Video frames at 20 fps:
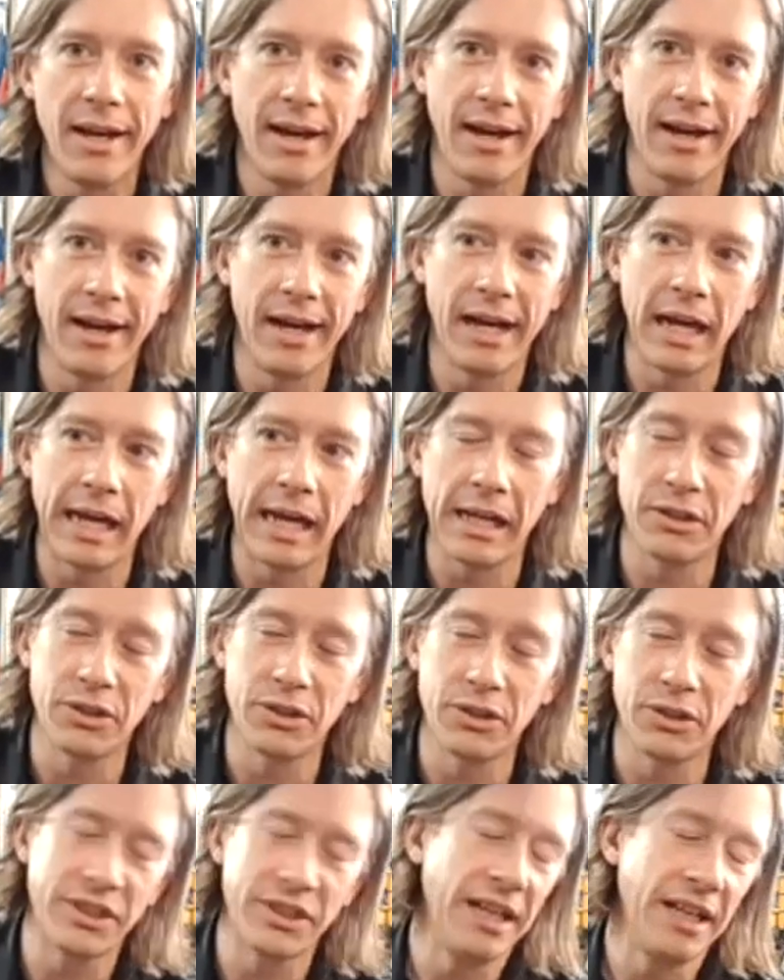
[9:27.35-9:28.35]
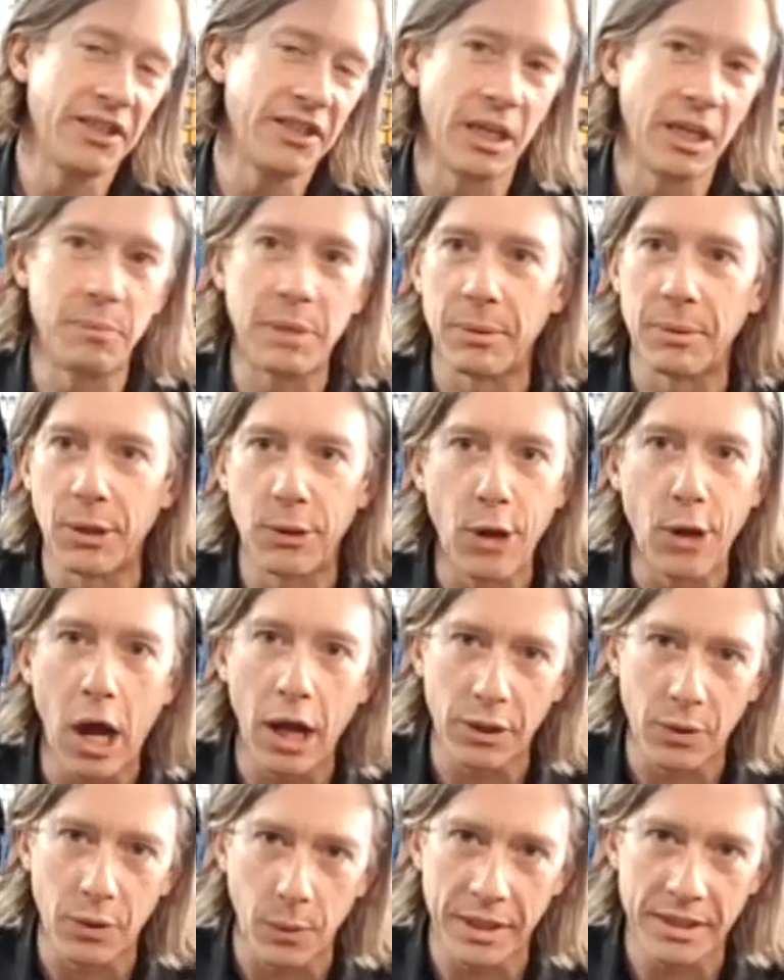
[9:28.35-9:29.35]
I understand that some people are not
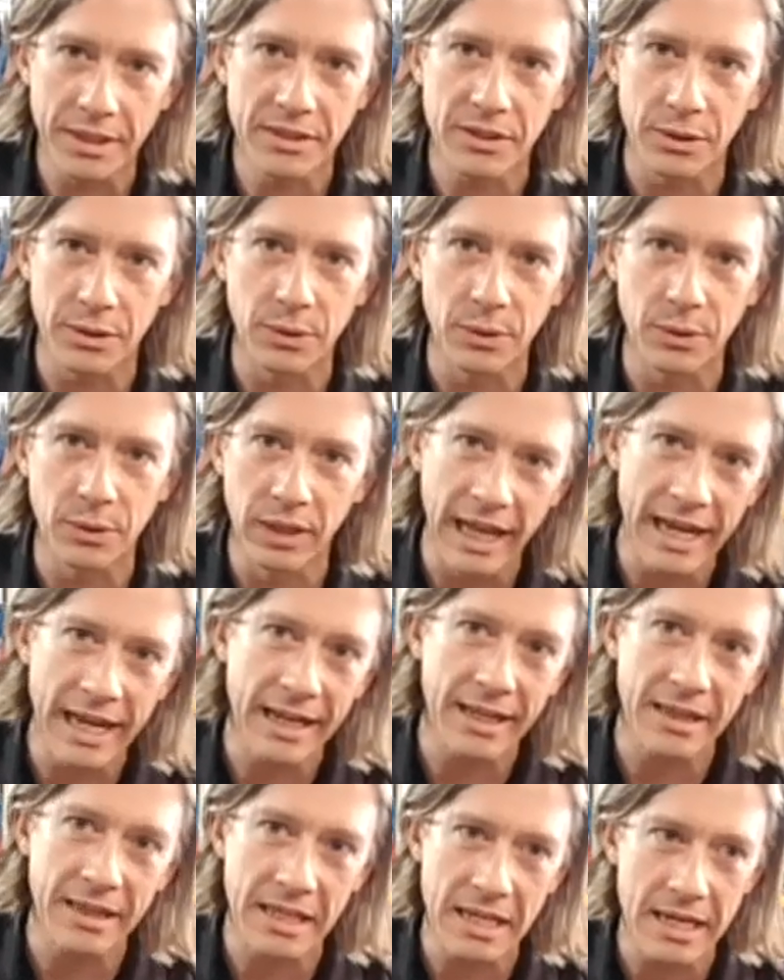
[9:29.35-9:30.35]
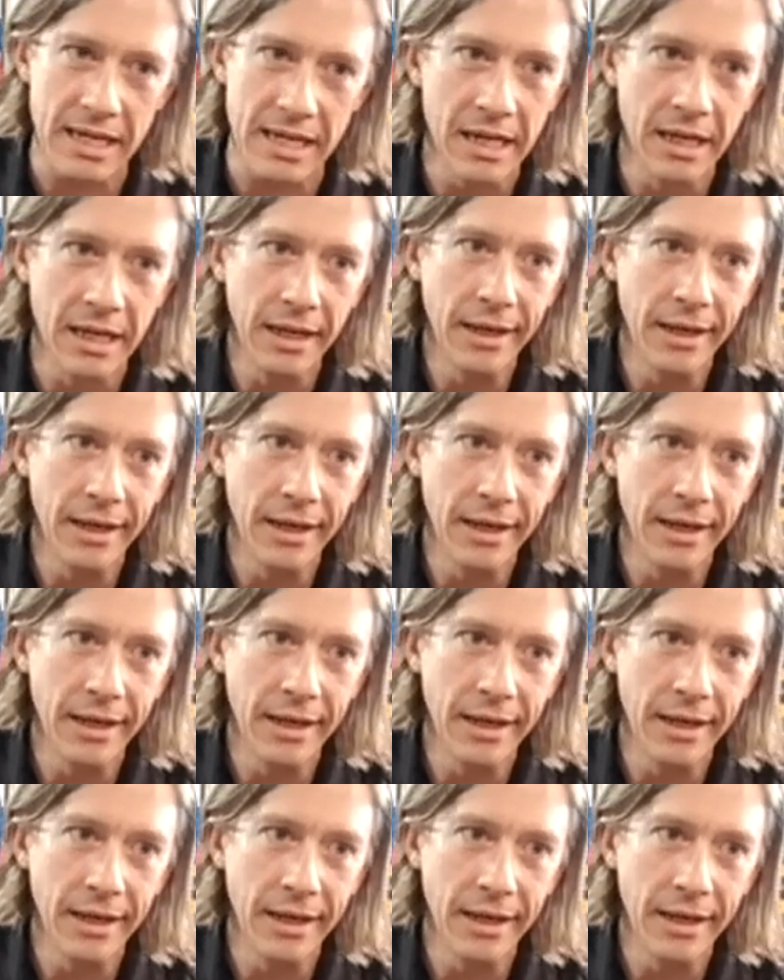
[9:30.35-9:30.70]
going to like the